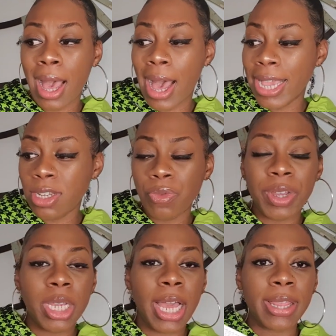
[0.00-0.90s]
I don't
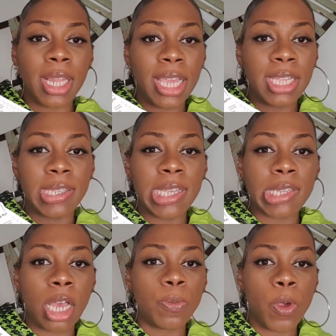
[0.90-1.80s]
really like the laces.
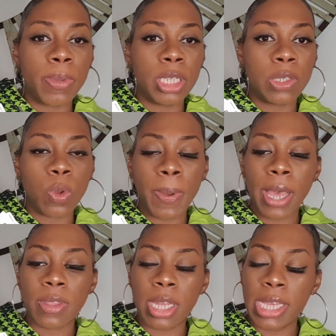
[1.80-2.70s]
I'd probably swap
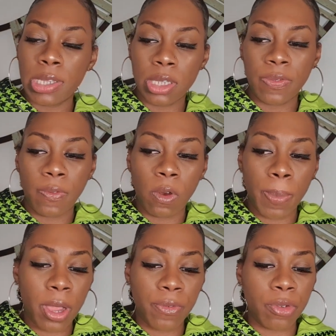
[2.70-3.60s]
out the laces for a
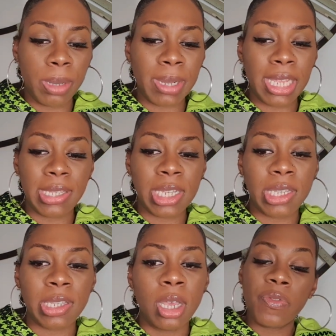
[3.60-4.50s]
pair of cream laces.